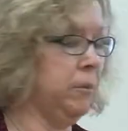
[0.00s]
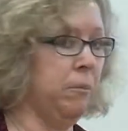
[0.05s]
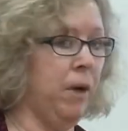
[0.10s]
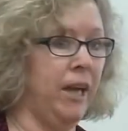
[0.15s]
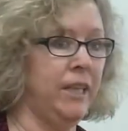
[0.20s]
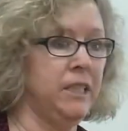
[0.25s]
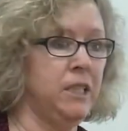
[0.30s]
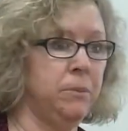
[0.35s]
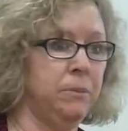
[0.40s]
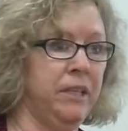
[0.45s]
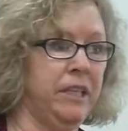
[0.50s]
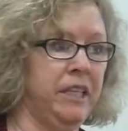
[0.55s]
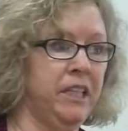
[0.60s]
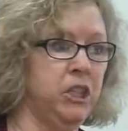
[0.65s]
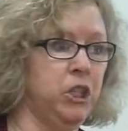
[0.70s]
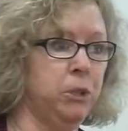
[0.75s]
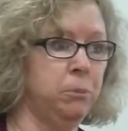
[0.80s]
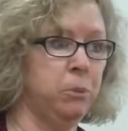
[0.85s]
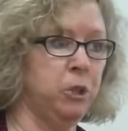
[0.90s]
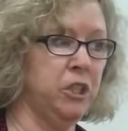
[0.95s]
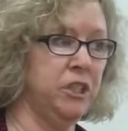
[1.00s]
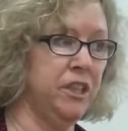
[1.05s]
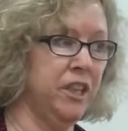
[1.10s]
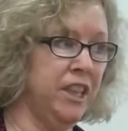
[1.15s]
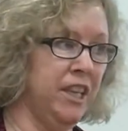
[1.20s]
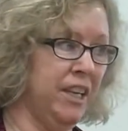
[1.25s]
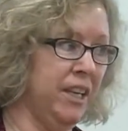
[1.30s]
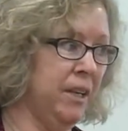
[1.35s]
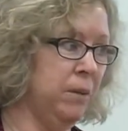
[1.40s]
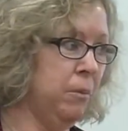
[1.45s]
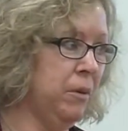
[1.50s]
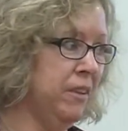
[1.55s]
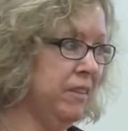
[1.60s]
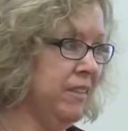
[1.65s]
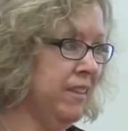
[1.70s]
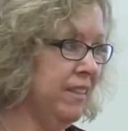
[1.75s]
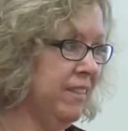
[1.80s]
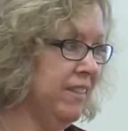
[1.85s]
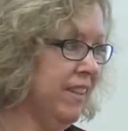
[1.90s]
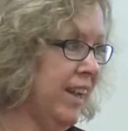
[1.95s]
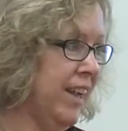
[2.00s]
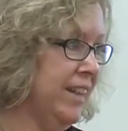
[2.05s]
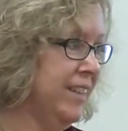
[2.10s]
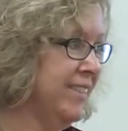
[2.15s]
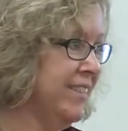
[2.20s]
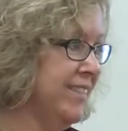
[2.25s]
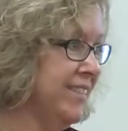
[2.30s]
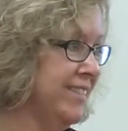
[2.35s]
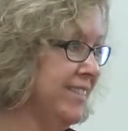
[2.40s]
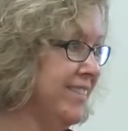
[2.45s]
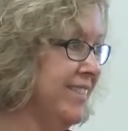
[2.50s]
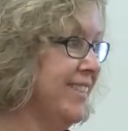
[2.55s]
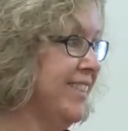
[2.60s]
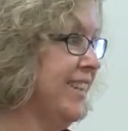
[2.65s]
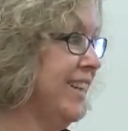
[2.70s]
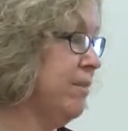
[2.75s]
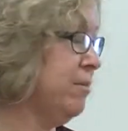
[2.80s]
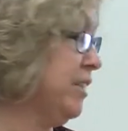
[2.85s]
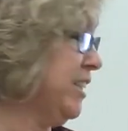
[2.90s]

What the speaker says: mine to be Egyptian themed since I am